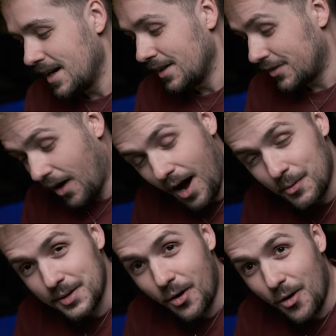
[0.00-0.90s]
So I
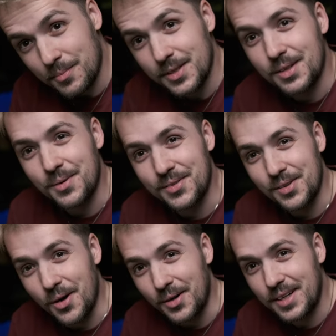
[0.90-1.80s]
went home, it wasn't
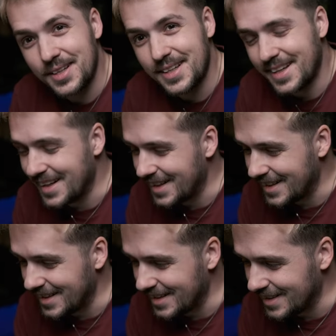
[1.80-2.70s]
long,
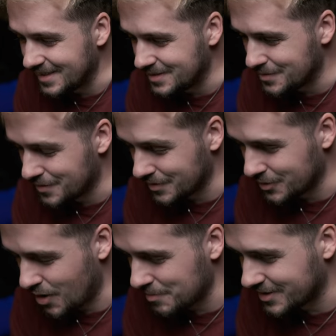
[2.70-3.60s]
uh, from the
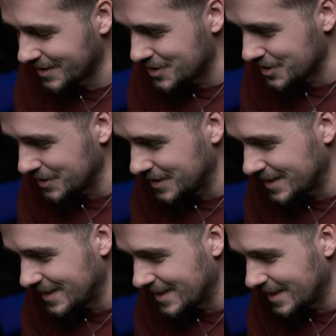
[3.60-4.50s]
tram station,
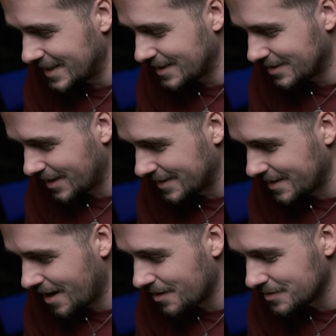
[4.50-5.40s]
sat
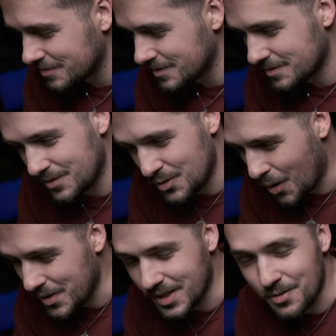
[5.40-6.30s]
down,
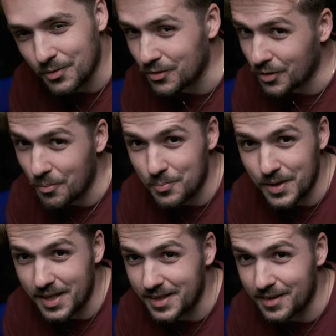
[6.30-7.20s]
knowing that it was
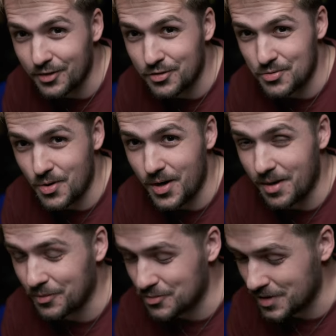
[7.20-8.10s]
completely destroyed. I
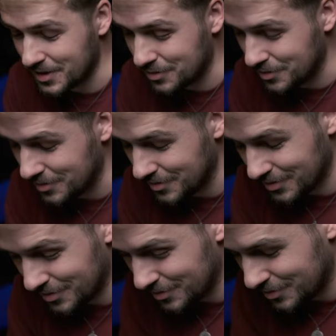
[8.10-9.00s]
was ready to,
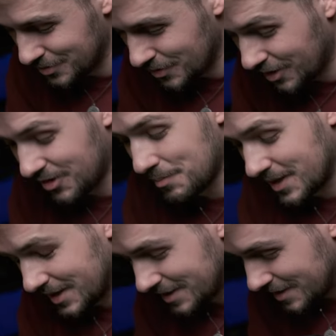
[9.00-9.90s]
to, to accept
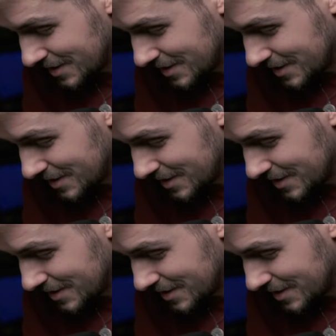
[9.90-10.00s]
it.